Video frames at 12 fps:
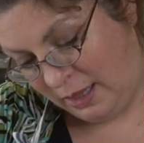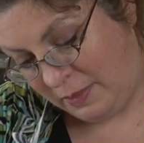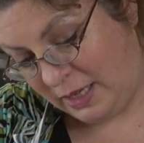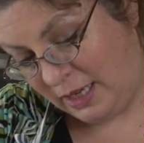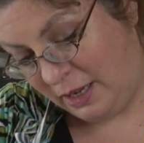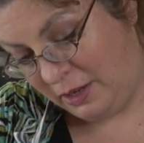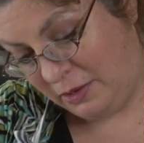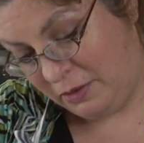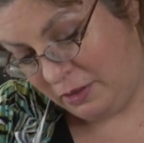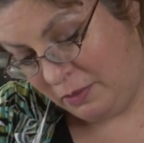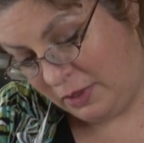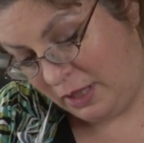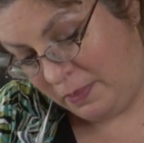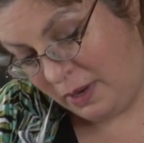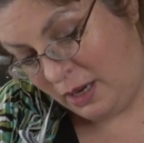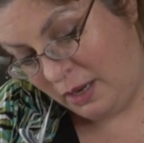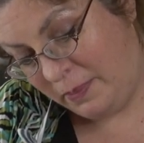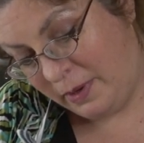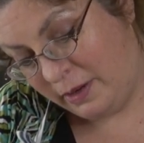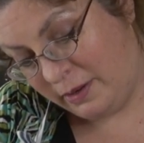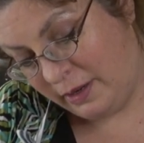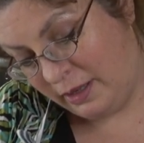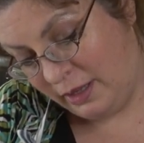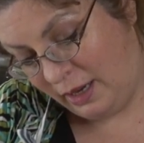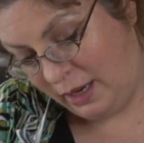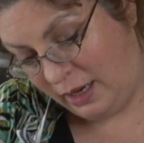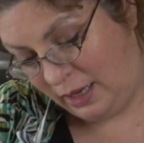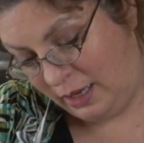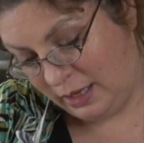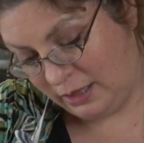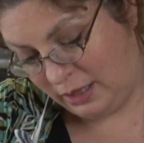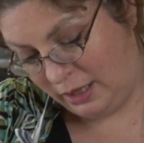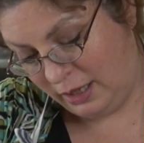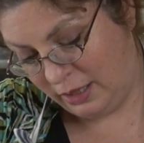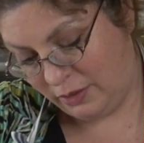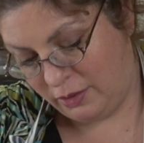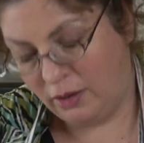let me tell you that when the peanut butter and the honey get together,